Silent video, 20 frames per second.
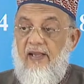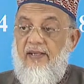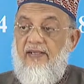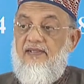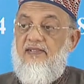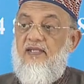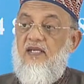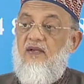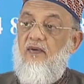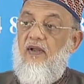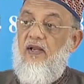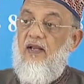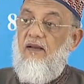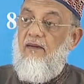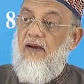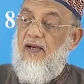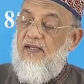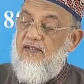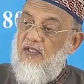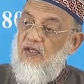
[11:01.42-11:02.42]
He said, when
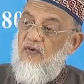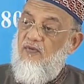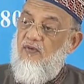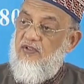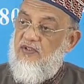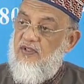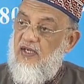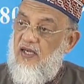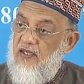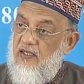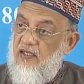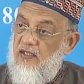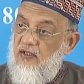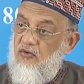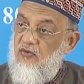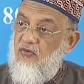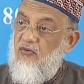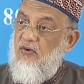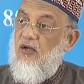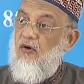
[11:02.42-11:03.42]
I'm asking for charity,
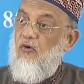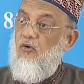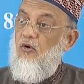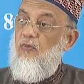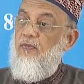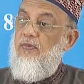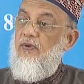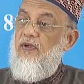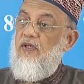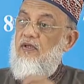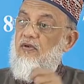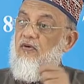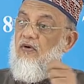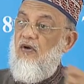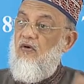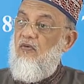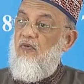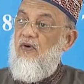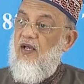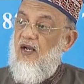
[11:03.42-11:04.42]
you are opening
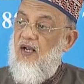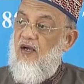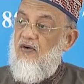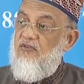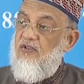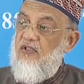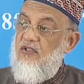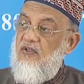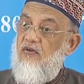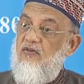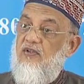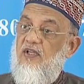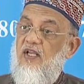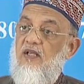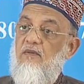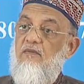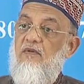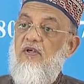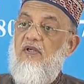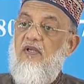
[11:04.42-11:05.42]
your warehouse and you're
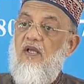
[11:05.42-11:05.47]
telling me